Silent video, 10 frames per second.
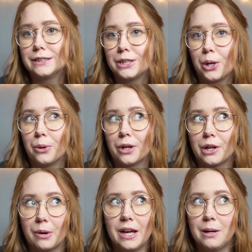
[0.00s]
So
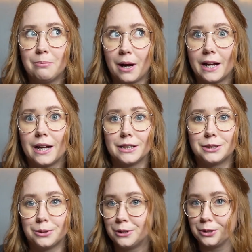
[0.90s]
go ahead and buy it as
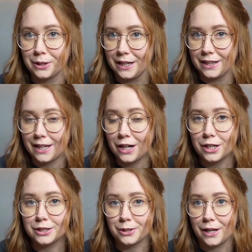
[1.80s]
soon as you get in
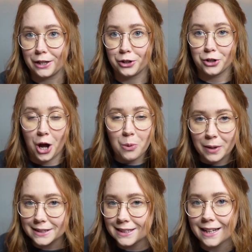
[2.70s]
there so that you're not
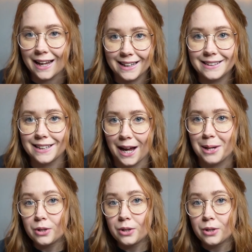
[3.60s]
wasting any time.